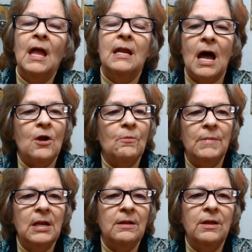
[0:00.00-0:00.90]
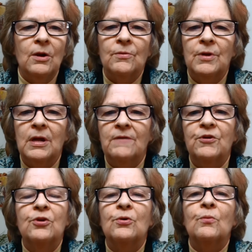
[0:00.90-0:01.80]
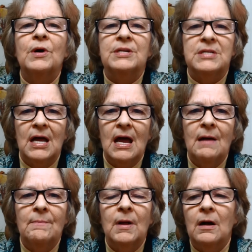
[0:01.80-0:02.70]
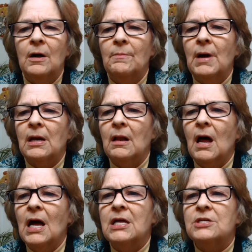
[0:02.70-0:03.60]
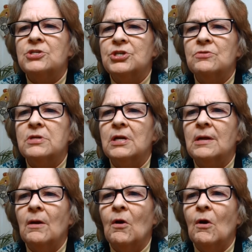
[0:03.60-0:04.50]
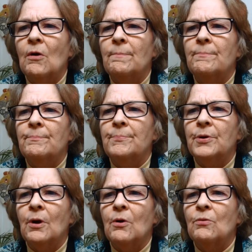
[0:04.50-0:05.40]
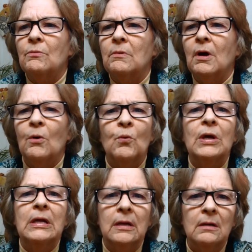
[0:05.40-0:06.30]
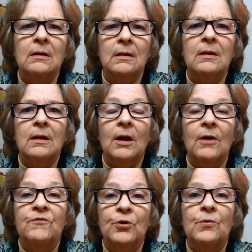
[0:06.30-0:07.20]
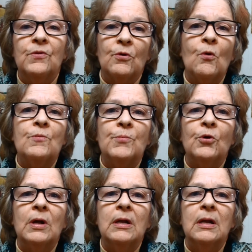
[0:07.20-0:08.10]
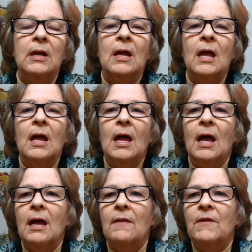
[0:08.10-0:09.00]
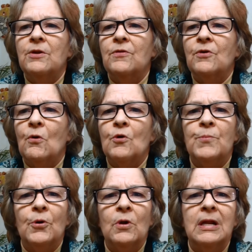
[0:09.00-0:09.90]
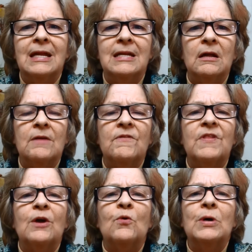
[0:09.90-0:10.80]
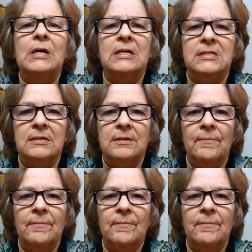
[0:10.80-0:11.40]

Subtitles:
Now, I don't mean it, you know, if you do it one time. My clients usually are put on a week of doing the cord pulling, and they do the cord pulling until everything quits.